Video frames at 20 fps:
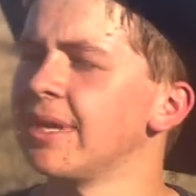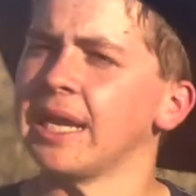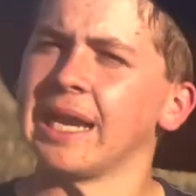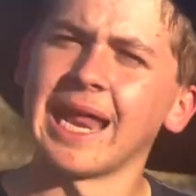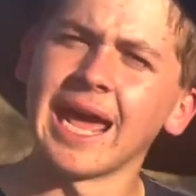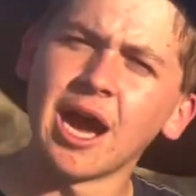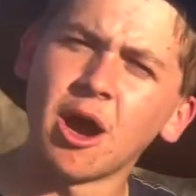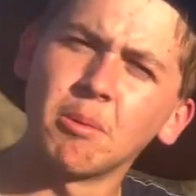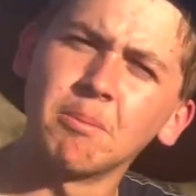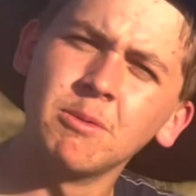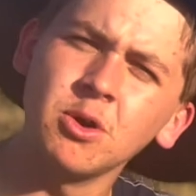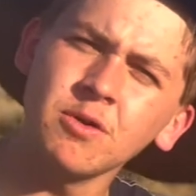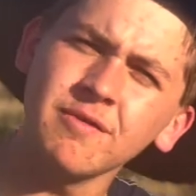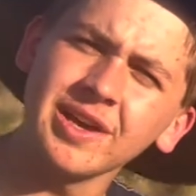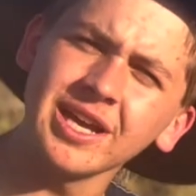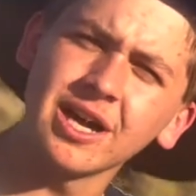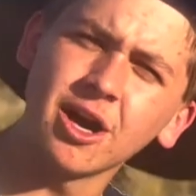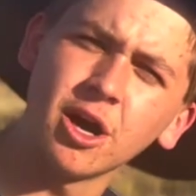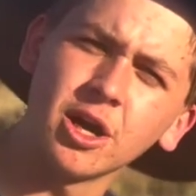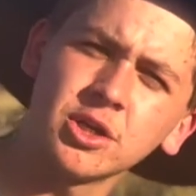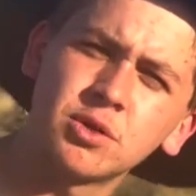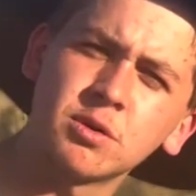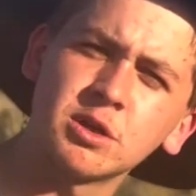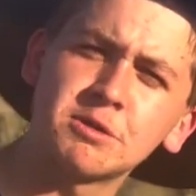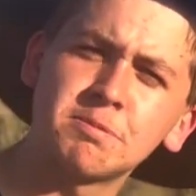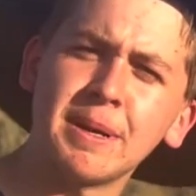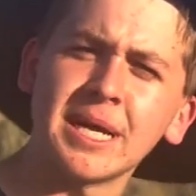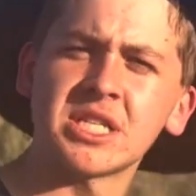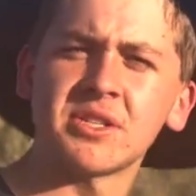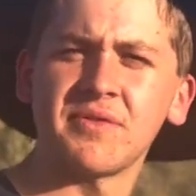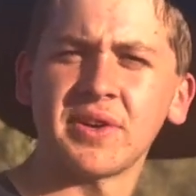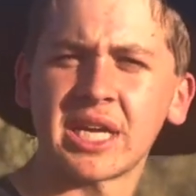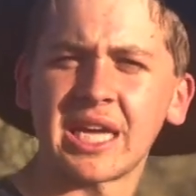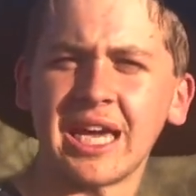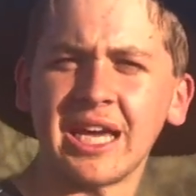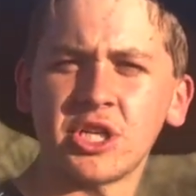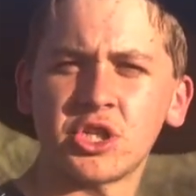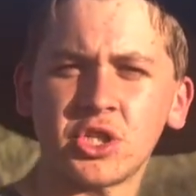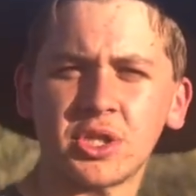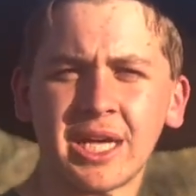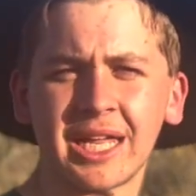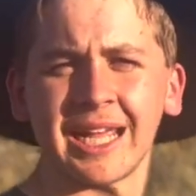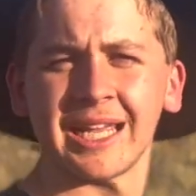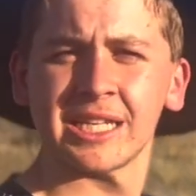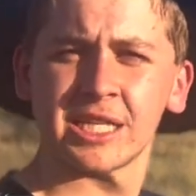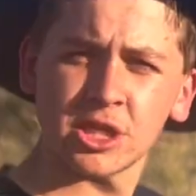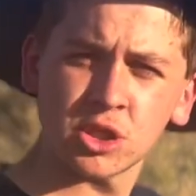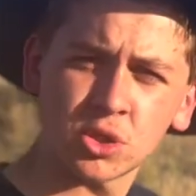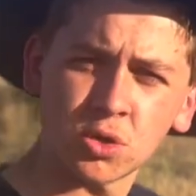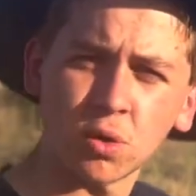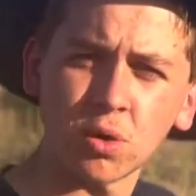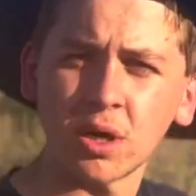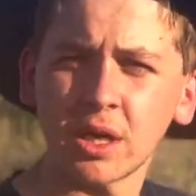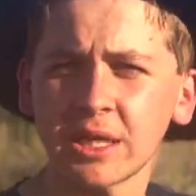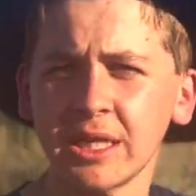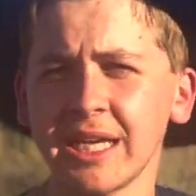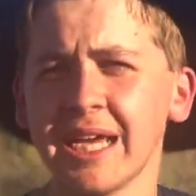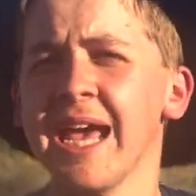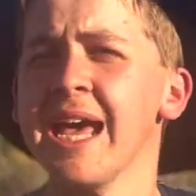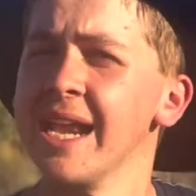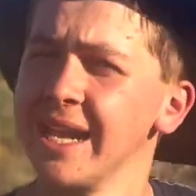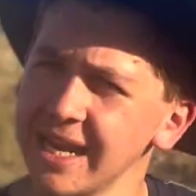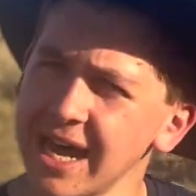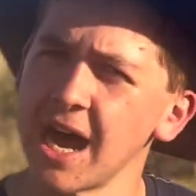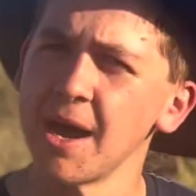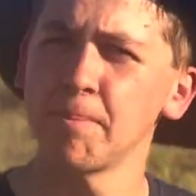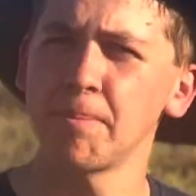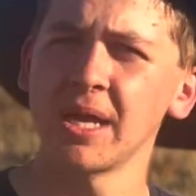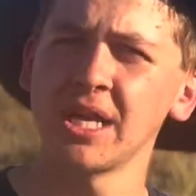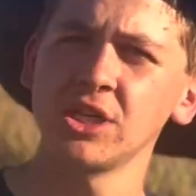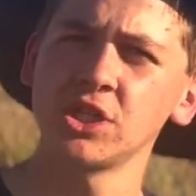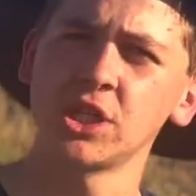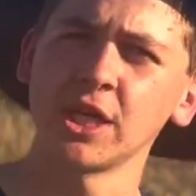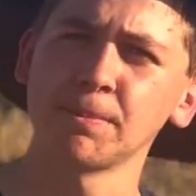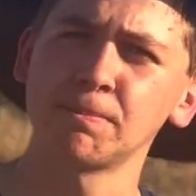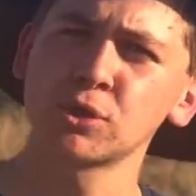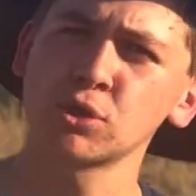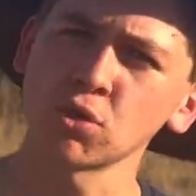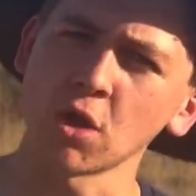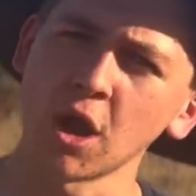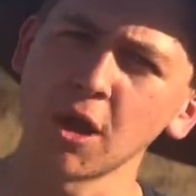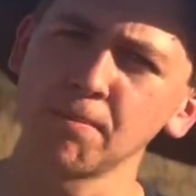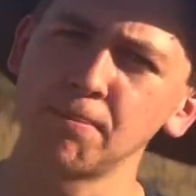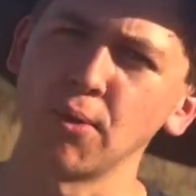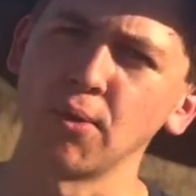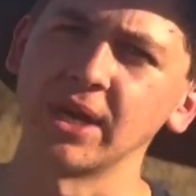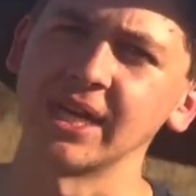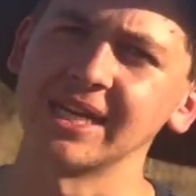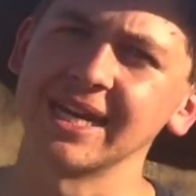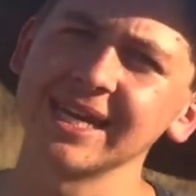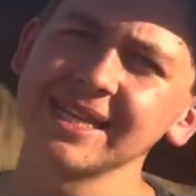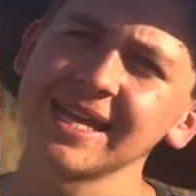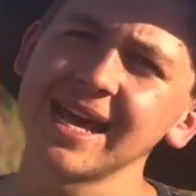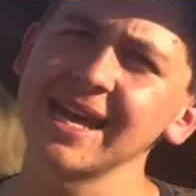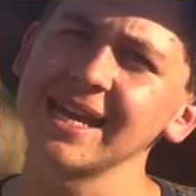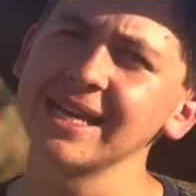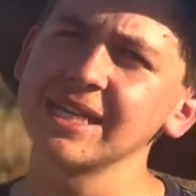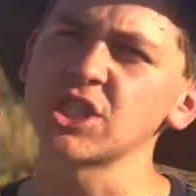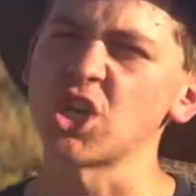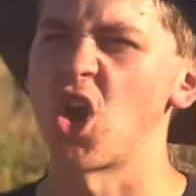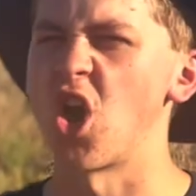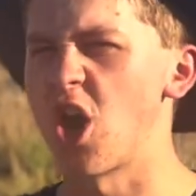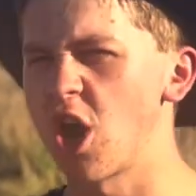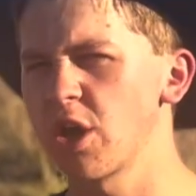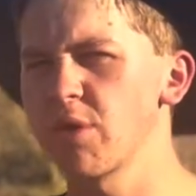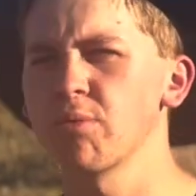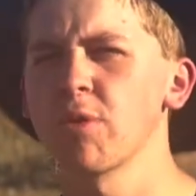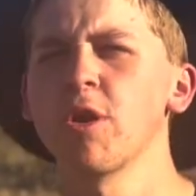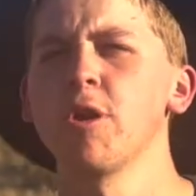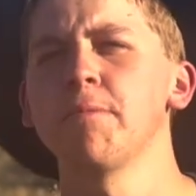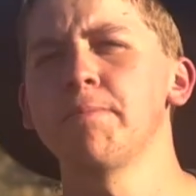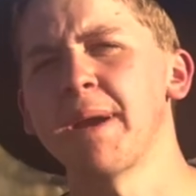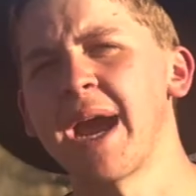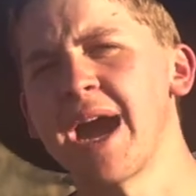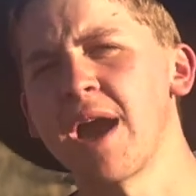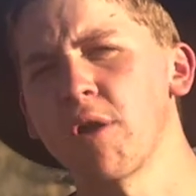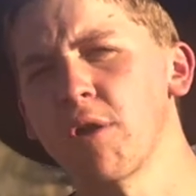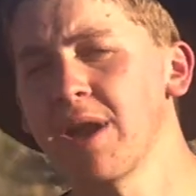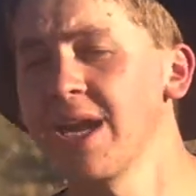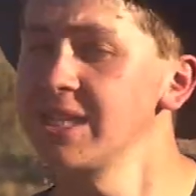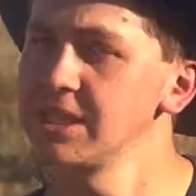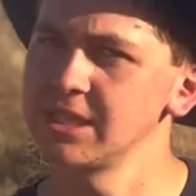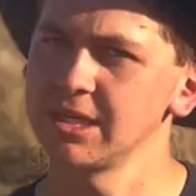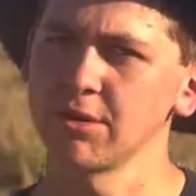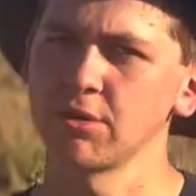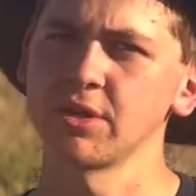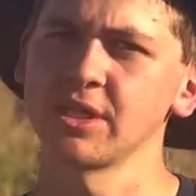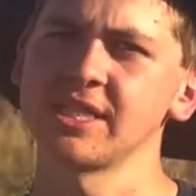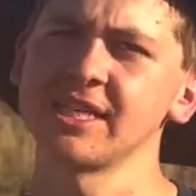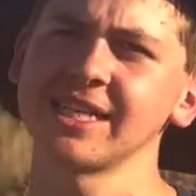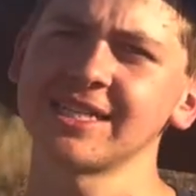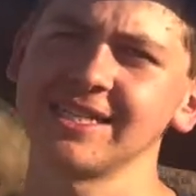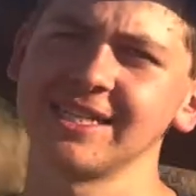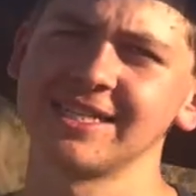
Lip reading: Now, moving on to a specification that has historically not been Jeep's strong point, and that is on-road power and 0 to 60